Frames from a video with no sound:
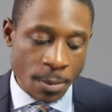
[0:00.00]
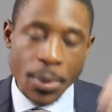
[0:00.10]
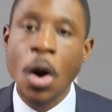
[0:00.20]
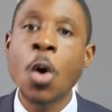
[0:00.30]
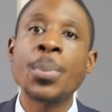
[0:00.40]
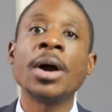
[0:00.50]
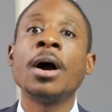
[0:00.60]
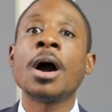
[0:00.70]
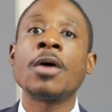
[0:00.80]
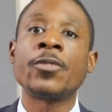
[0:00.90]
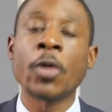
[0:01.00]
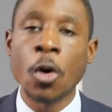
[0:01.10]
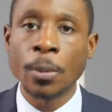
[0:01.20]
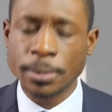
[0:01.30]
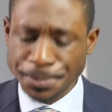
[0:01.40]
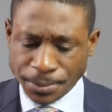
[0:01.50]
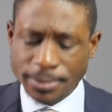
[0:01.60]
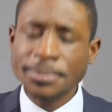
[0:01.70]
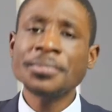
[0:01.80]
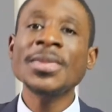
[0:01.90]
Pope of Rome.
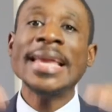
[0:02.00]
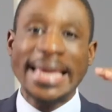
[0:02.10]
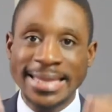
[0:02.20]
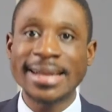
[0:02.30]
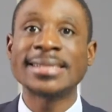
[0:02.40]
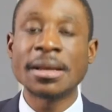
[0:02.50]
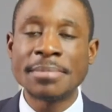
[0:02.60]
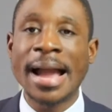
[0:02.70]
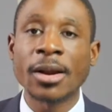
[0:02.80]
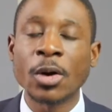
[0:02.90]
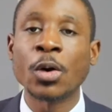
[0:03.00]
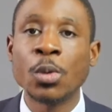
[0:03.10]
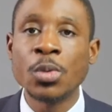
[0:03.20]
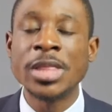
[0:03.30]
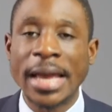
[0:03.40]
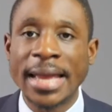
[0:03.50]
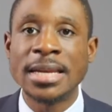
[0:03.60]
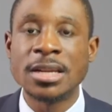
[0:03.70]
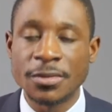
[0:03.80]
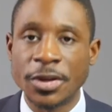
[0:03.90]
It doesn't matter who the
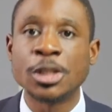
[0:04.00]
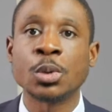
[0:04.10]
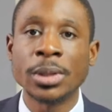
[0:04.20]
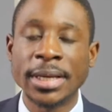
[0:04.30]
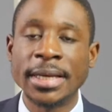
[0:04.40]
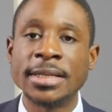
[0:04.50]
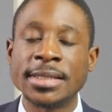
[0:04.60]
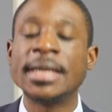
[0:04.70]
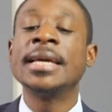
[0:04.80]
individual is.